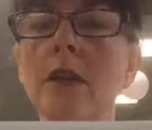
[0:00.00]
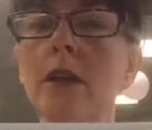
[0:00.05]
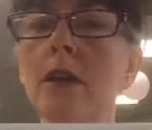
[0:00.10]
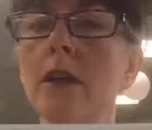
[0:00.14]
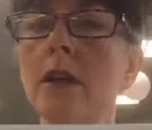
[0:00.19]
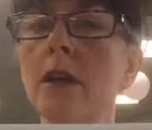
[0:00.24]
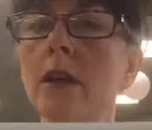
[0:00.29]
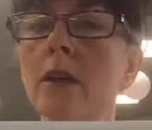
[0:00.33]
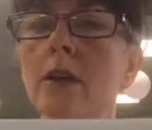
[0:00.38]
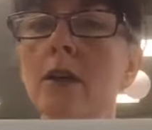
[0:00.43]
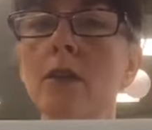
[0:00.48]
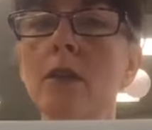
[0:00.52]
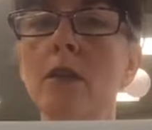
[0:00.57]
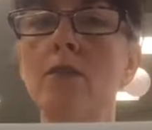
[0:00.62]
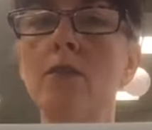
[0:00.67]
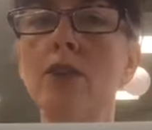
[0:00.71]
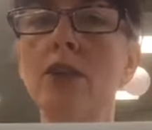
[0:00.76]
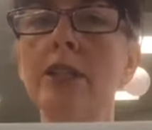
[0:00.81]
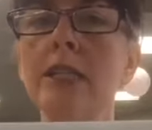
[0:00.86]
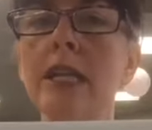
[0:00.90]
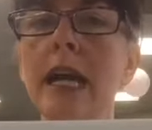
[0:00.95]
to
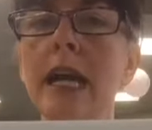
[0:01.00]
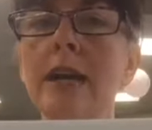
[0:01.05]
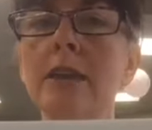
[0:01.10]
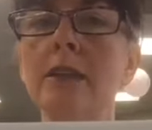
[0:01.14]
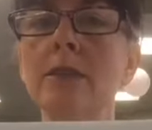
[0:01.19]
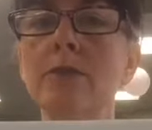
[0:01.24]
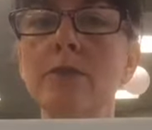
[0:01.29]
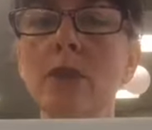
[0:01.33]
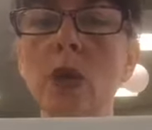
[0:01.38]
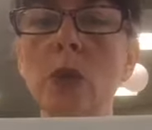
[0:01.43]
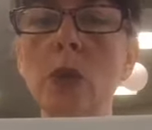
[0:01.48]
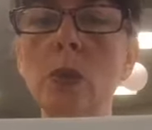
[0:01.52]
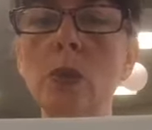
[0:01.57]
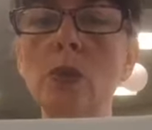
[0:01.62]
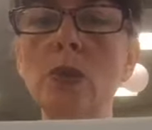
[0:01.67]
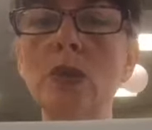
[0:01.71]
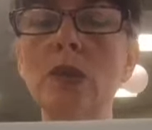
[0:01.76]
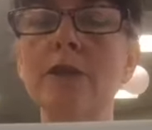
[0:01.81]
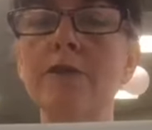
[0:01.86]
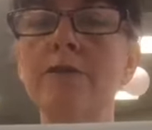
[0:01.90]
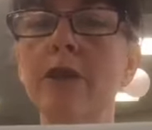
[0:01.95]
protect
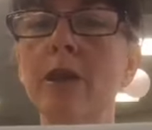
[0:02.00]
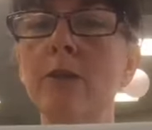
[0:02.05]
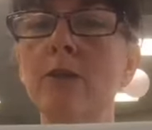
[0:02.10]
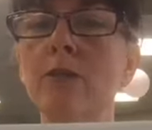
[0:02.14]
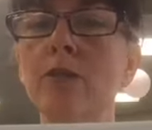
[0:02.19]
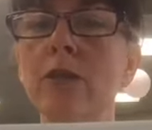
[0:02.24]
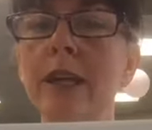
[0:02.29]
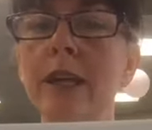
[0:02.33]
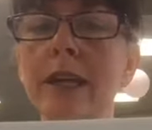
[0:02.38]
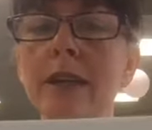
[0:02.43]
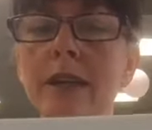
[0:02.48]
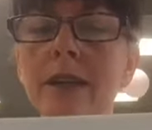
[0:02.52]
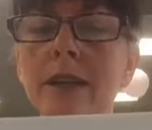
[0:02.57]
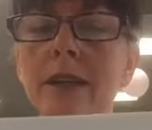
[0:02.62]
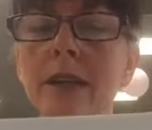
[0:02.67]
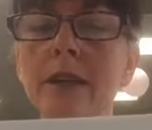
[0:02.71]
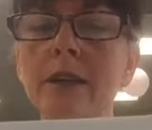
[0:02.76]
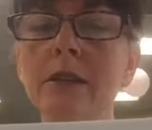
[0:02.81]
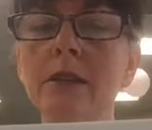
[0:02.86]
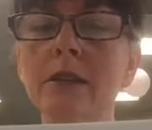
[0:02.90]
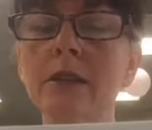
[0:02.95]
bones from
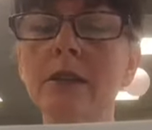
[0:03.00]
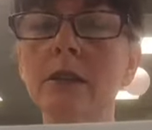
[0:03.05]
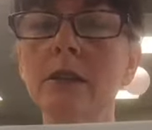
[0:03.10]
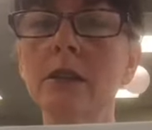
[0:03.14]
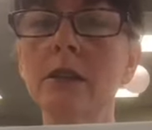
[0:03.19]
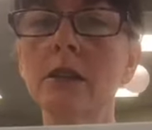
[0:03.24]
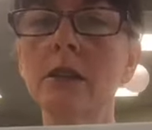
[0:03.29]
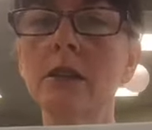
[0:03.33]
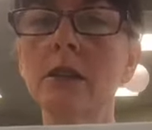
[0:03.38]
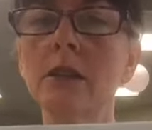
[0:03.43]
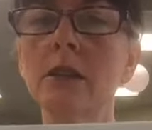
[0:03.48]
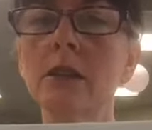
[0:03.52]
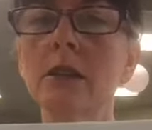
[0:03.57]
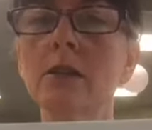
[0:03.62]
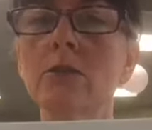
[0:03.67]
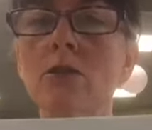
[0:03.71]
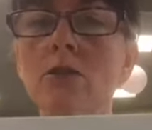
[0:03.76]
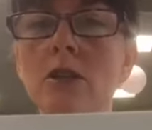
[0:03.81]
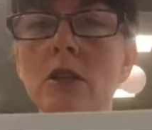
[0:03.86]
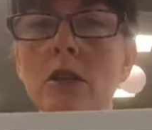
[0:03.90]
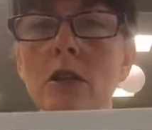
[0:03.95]
breaking,
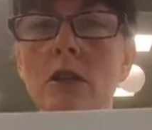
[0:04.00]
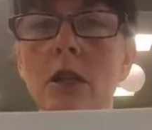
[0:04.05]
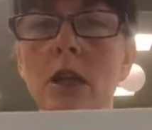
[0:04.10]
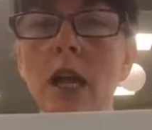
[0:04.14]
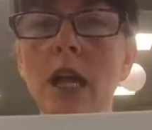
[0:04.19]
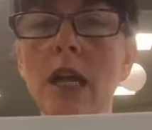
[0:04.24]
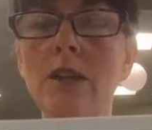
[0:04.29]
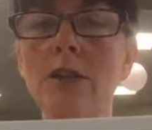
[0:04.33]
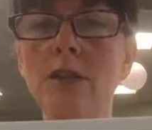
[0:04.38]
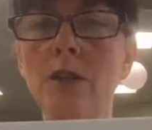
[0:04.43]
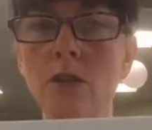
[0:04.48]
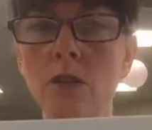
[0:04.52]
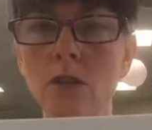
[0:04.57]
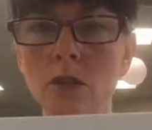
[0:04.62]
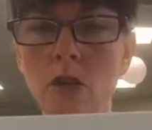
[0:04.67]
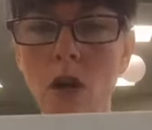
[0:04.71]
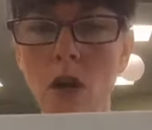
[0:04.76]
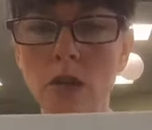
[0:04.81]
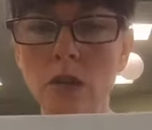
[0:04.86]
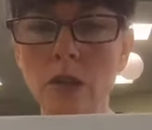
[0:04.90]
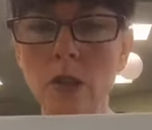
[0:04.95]
which is a concern
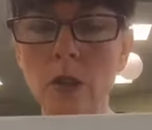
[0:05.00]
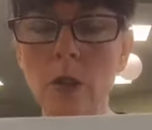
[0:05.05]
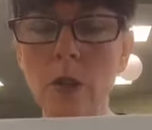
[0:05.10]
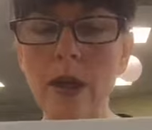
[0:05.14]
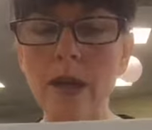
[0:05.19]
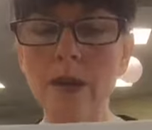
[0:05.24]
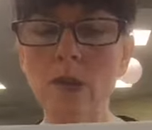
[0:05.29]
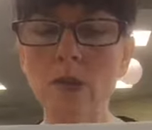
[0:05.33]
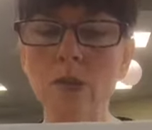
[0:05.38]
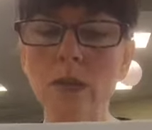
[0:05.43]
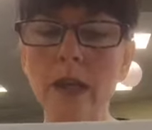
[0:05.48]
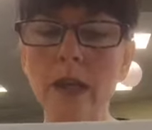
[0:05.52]
also as we